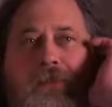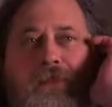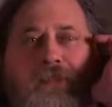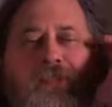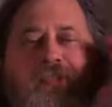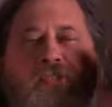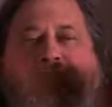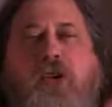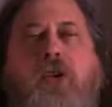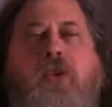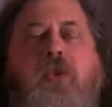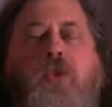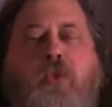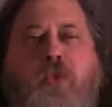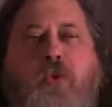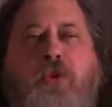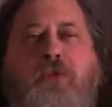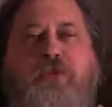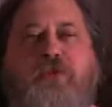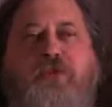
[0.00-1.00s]
So
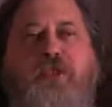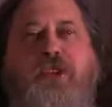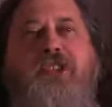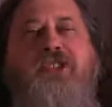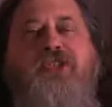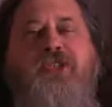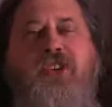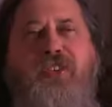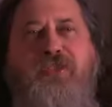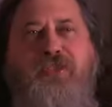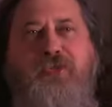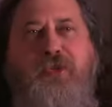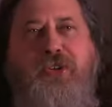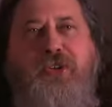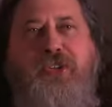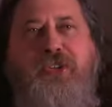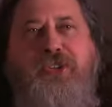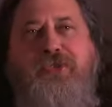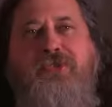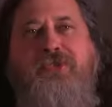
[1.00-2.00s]
with free software,
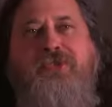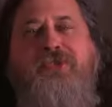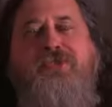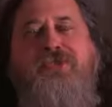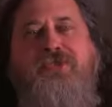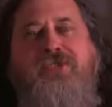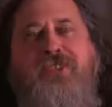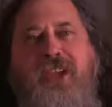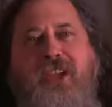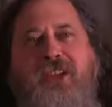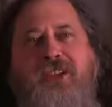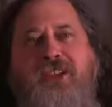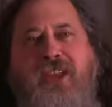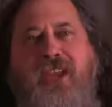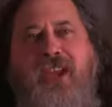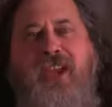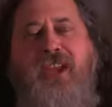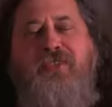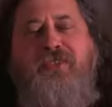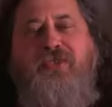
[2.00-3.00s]
users get to
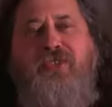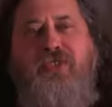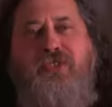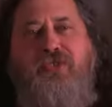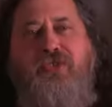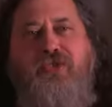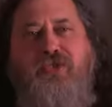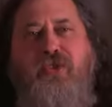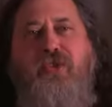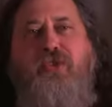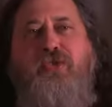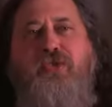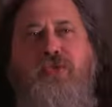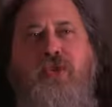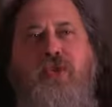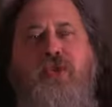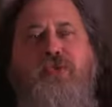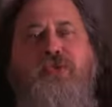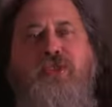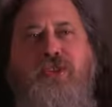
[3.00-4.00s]
have
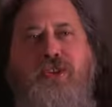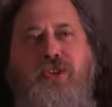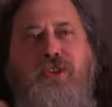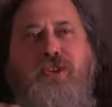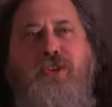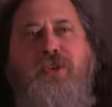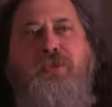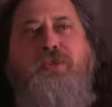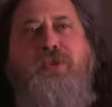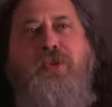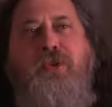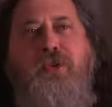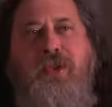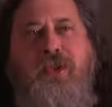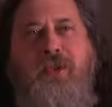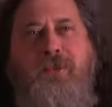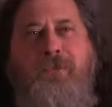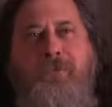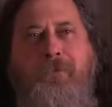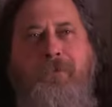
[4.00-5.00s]
control over their computing.